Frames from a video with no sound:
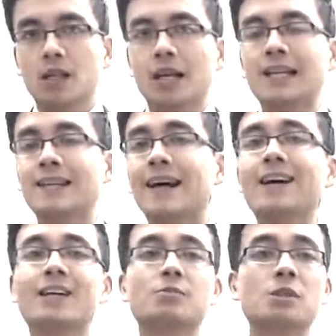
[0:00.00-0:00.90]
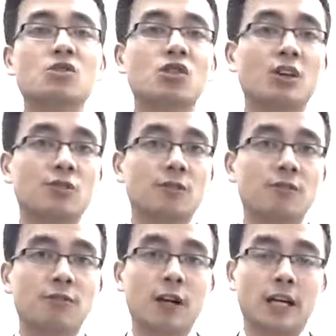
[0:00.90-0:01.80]
And that administration
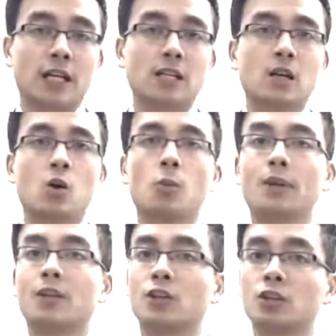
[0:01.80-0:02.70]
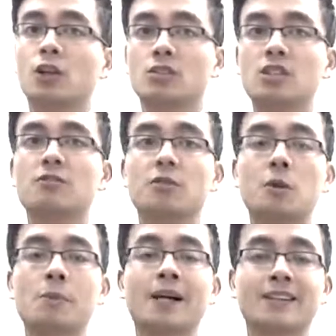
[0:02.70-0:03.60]
fee will be deducted from a
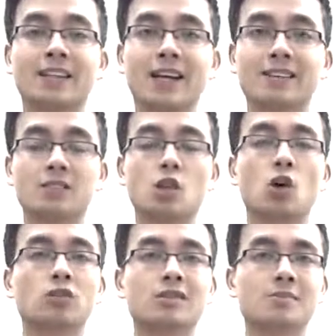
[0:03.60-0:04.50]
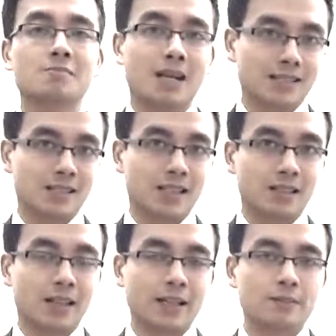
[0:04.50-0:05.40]
bank account
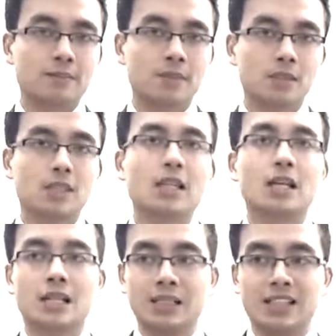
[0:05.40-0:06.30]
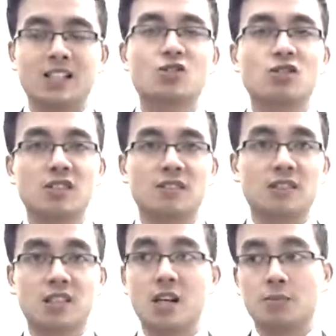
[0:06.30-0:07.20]
automatically in each and every
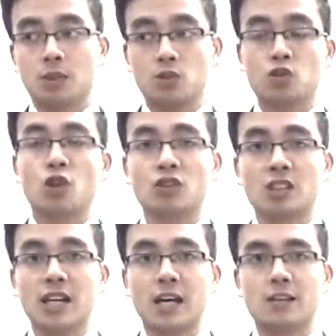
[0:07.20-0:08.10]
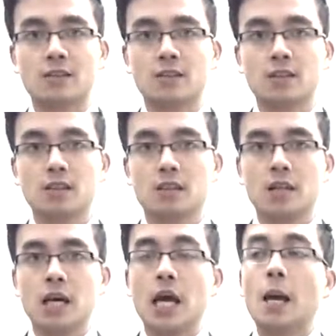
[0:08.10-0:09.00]
time during the year.
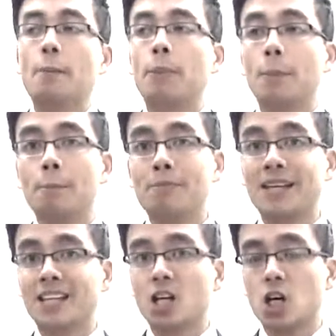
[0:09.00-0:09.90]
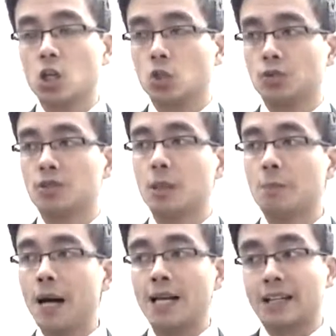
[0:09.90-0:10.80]
But because the
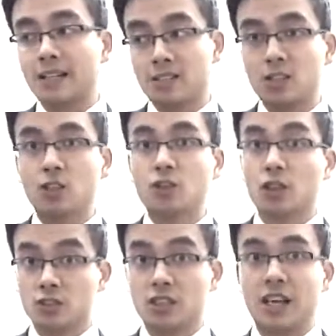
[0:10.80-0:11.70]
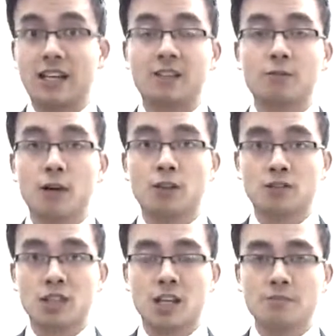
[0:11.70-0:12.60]
bank has deducted it in the
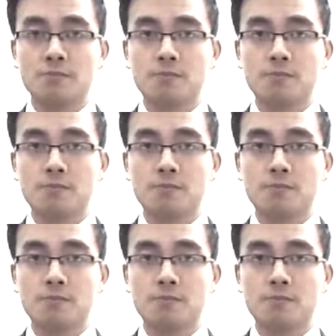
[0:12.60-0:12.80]
first time,